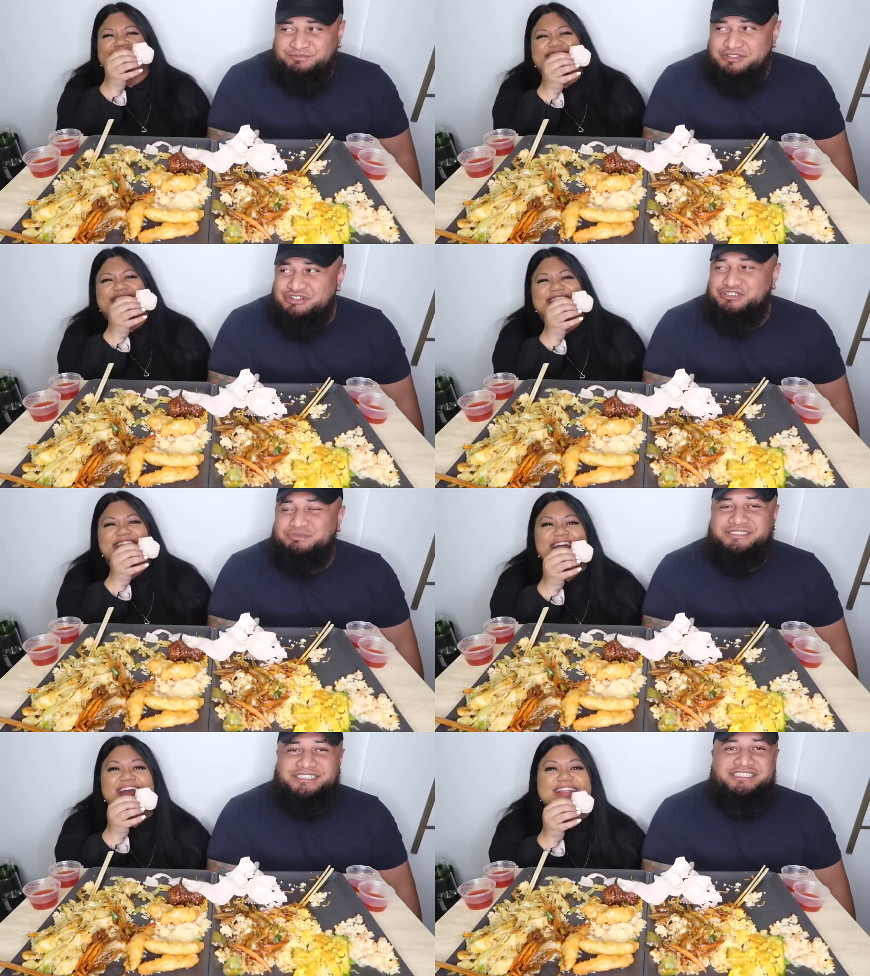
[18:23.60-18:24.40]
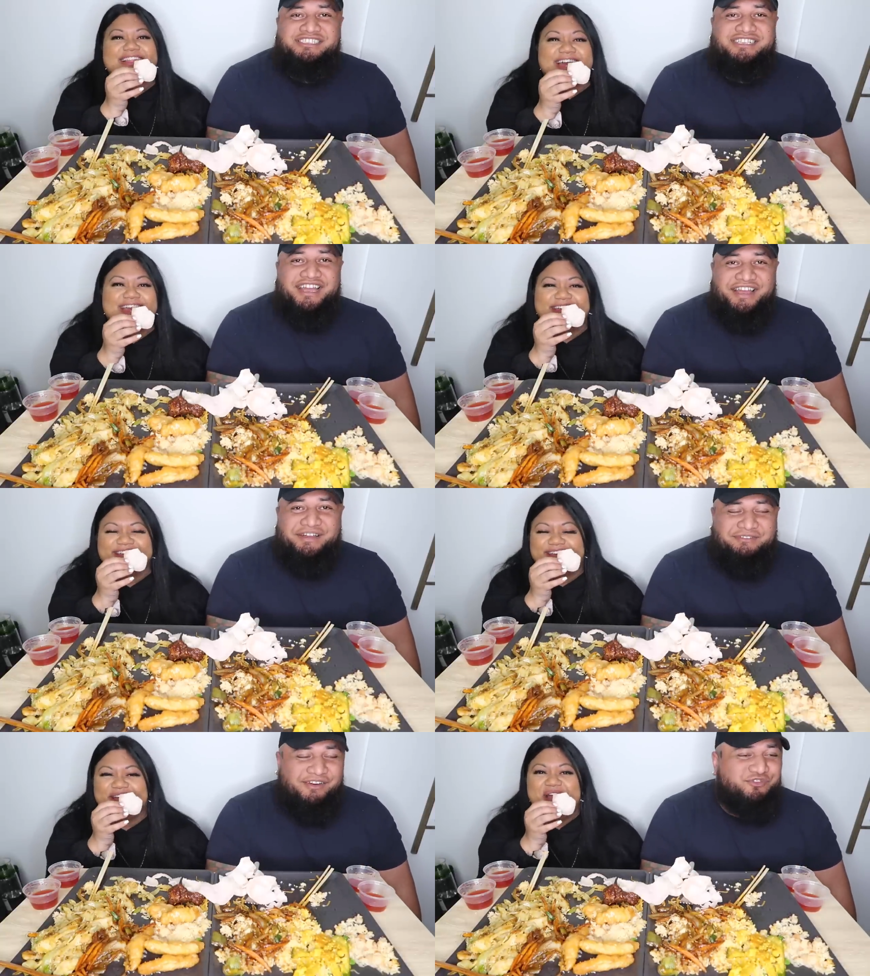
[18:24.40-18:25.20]
Speaker 1: yeah, it was my sister's
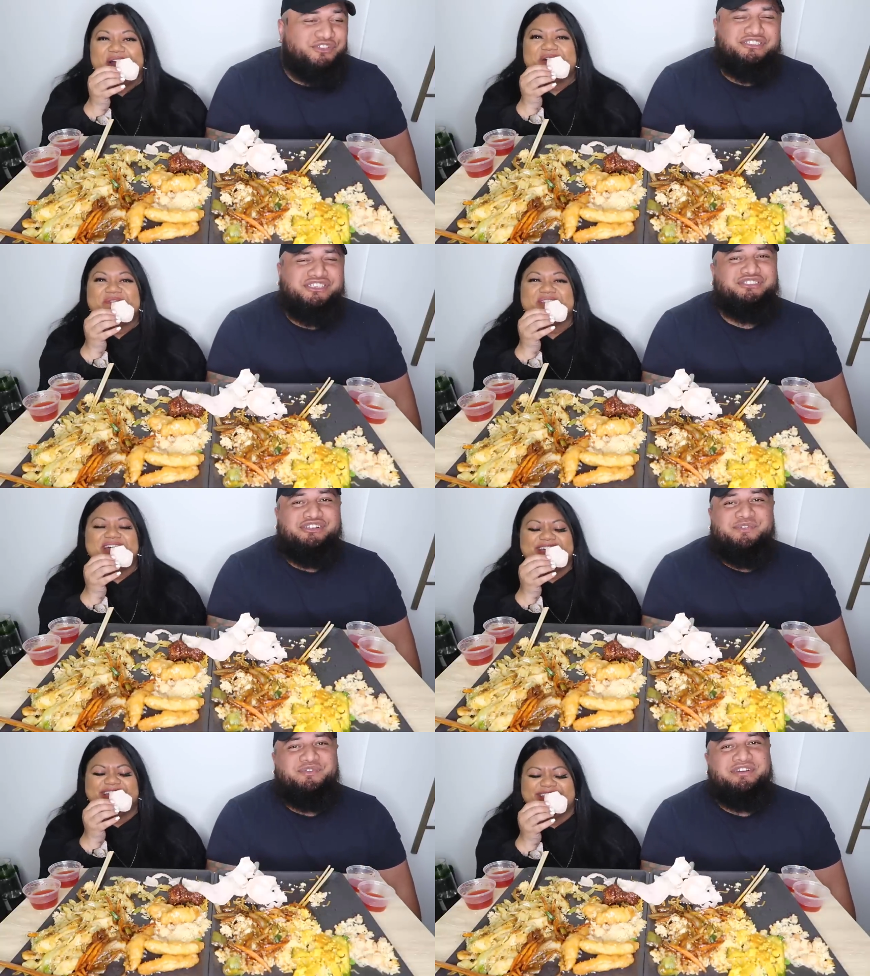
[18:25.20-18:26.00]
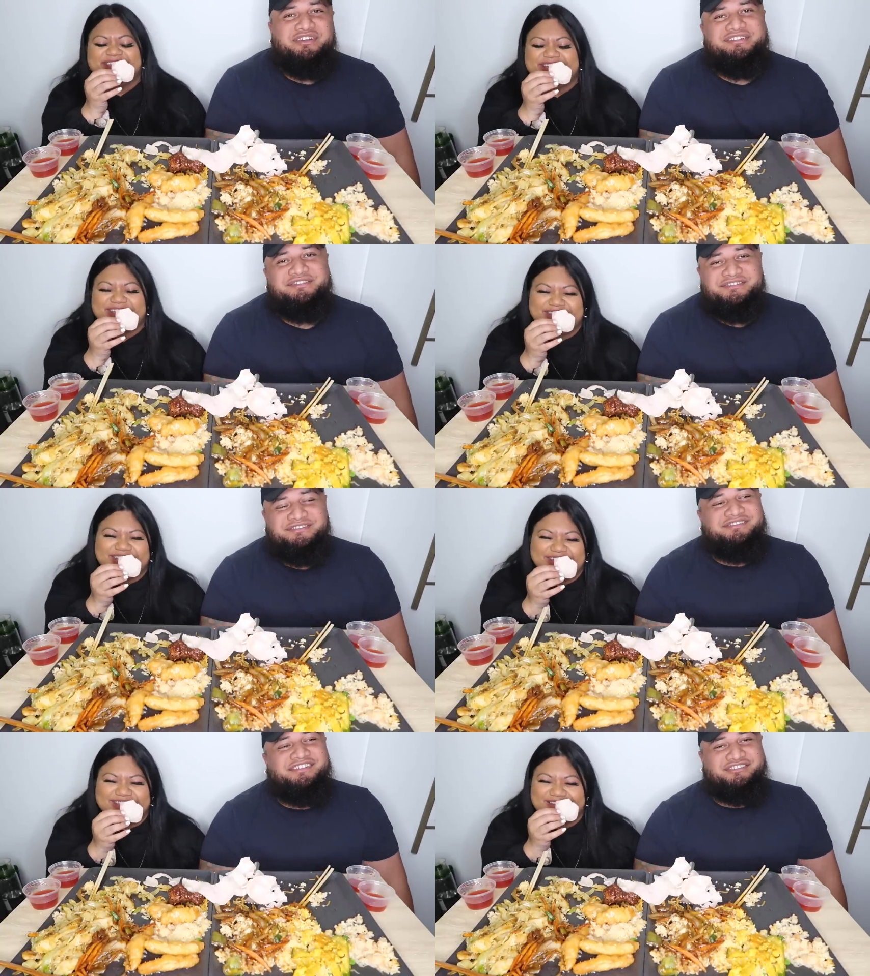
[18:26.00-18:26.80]
cat. I felt so sorry for her.
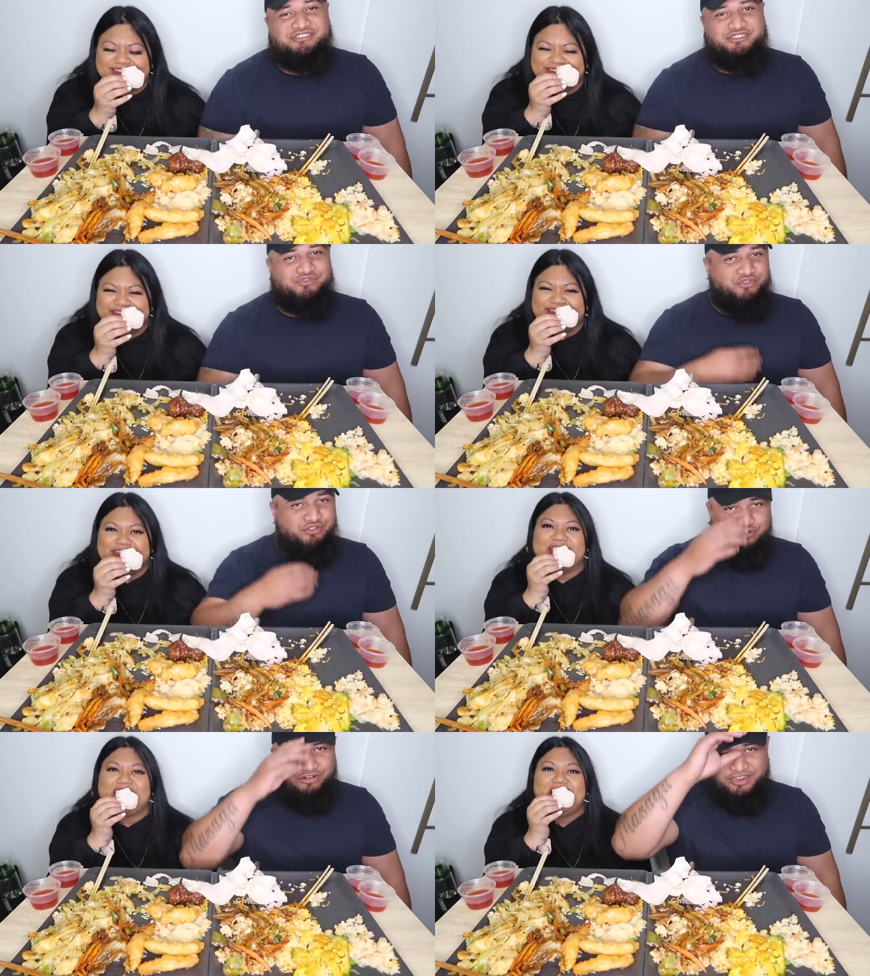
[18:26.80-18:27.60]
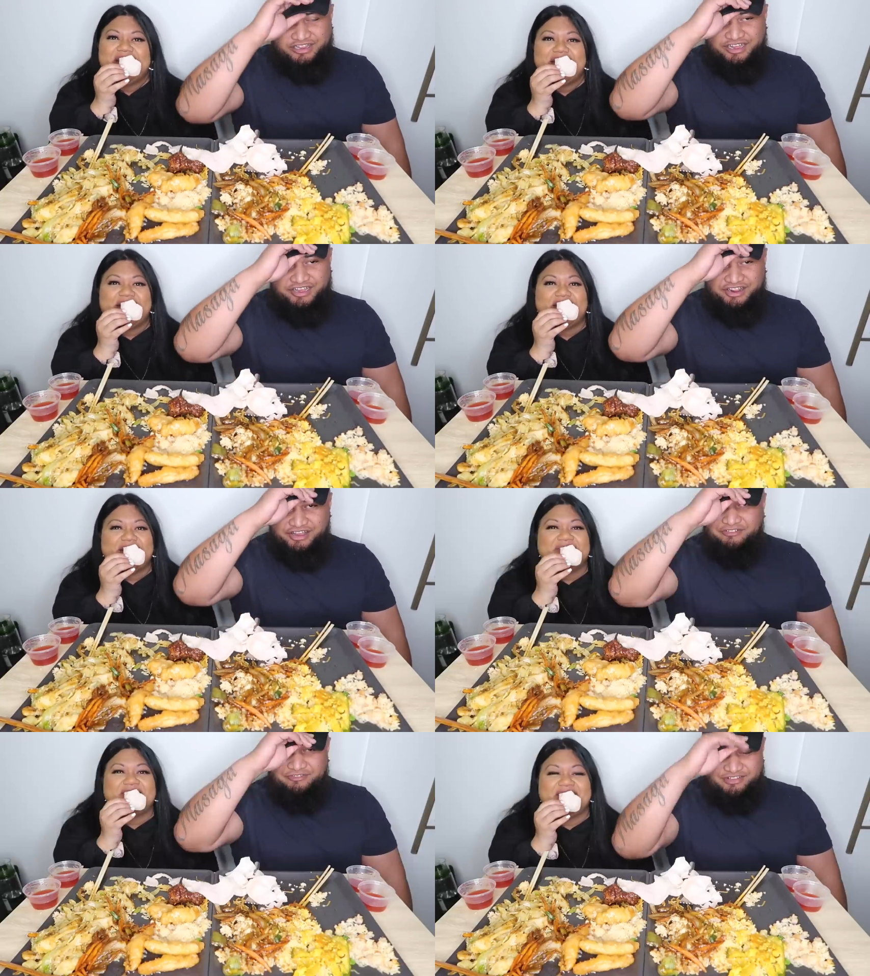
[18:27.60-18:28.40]
She was full crying hard out.
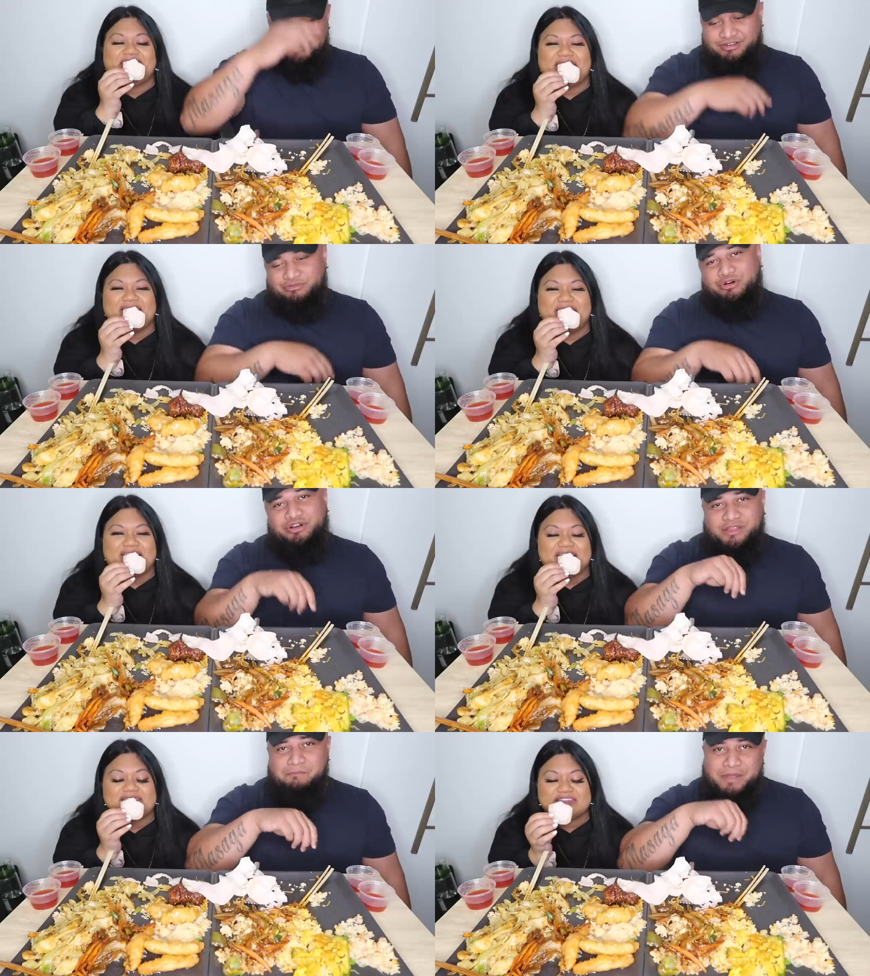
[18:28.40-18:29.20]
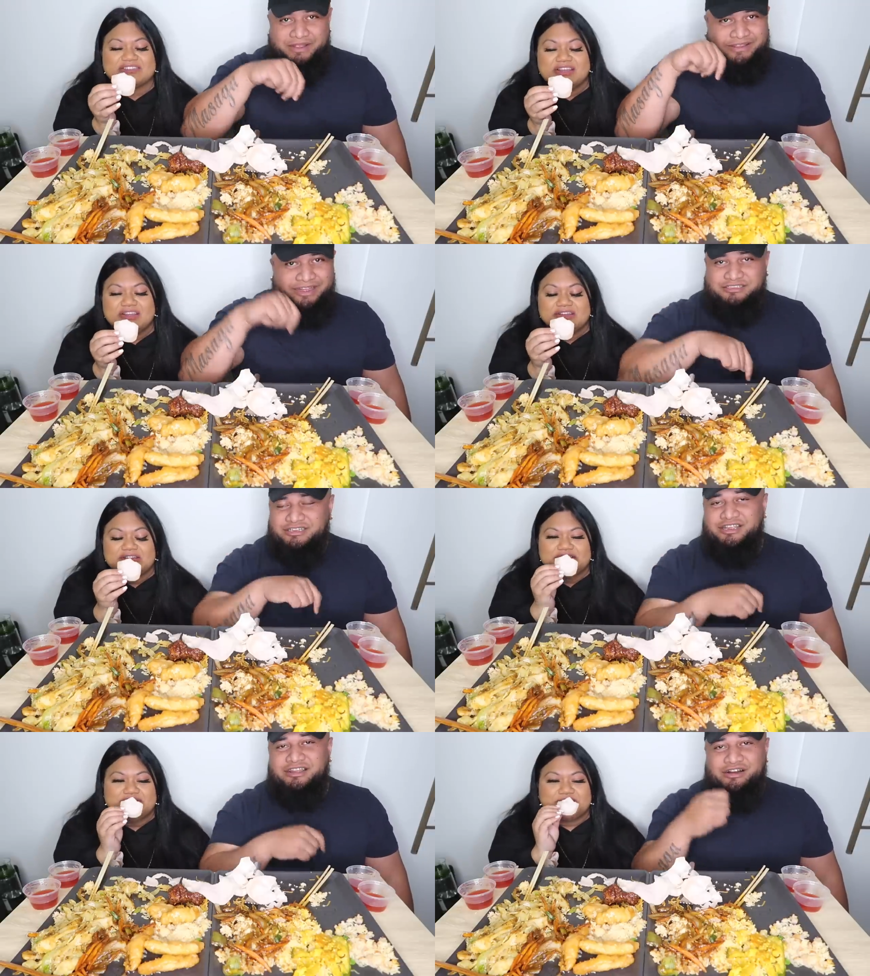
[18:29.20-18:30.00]
Oh but we were in the backyard
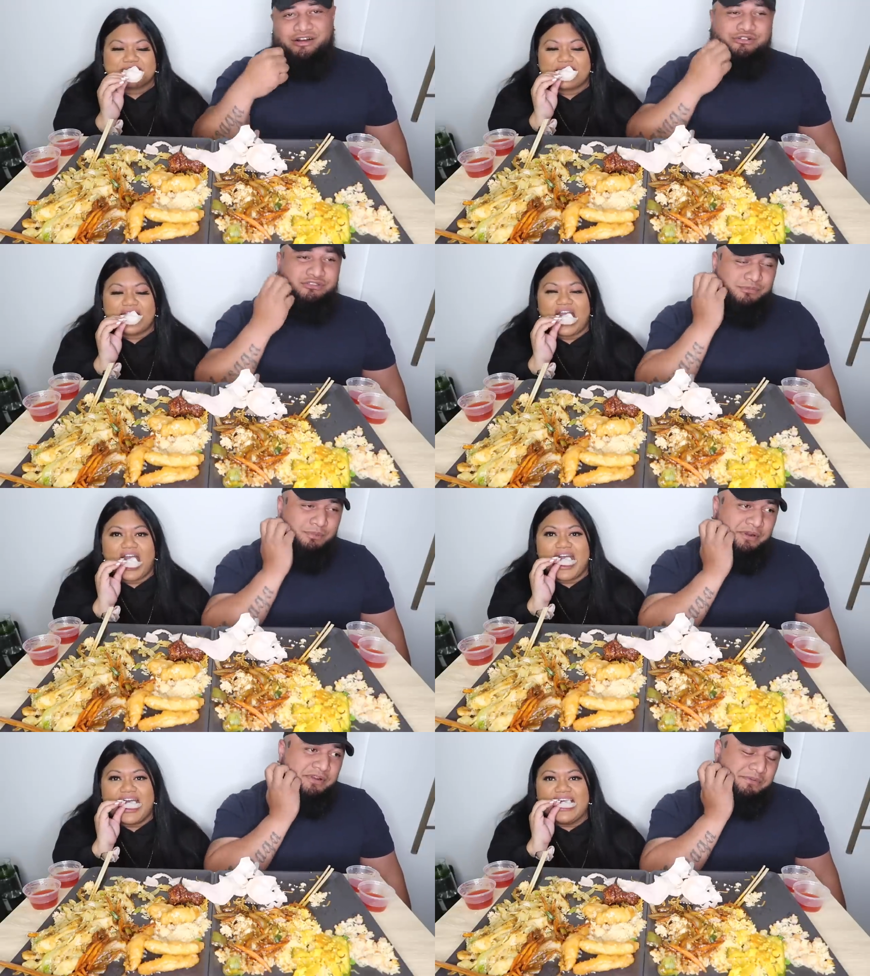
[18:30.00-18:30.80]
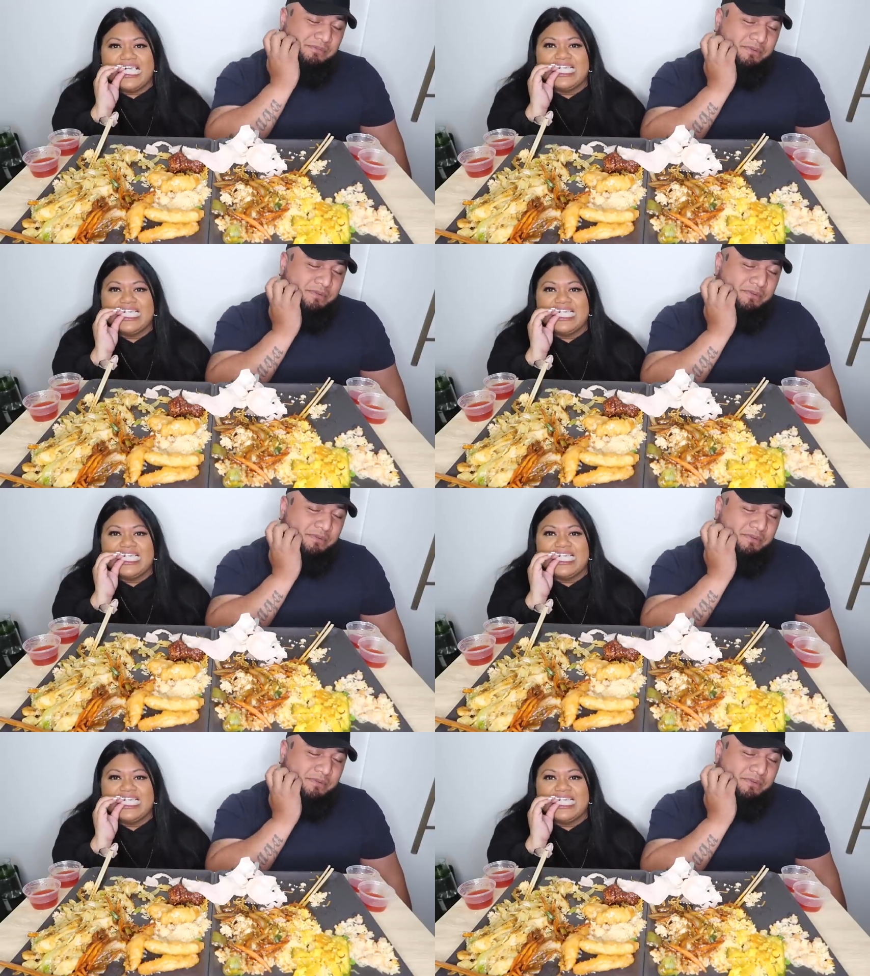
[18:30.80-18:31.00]
digging a hole to bury.